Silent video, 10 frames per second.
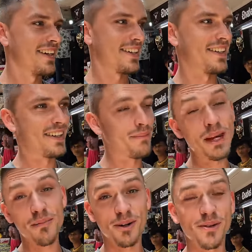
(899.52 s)
uh, in
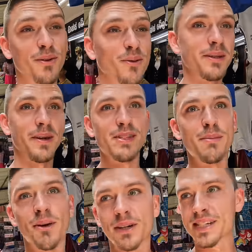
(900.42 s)
many parts of the world,
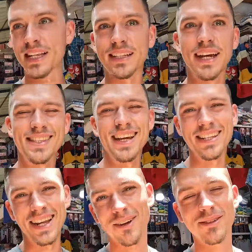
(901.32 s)
obviously, markets like that
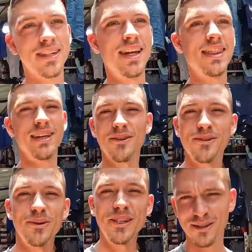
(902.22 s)
died out, and I think
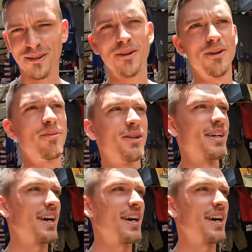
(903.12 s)
also in Eastern Europe they're